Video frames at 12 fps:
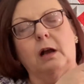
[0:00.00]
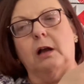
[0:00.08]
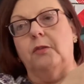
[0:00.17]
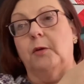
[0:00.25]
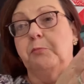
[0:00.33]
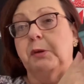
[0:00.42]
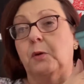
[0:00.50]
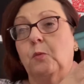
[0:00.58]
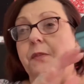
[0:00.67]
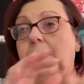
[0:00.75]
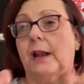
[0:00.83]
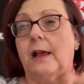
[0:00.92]
the big
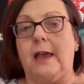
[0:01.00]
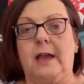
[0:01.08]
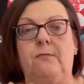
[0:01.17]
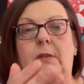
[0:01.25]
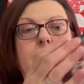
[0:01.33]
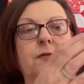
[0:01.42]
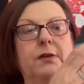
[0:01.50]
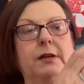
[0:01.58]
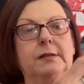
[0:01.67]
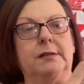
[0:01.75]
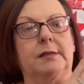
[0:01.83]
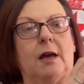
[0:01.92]
one that I have like
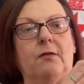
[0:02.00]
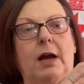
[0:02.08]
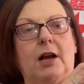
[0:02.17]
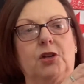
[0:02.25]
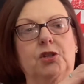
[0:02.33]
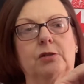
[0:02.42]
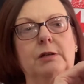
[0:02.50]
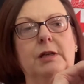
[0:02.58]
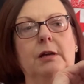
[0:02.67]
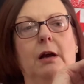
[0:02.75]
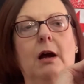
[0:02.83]
this, I've actually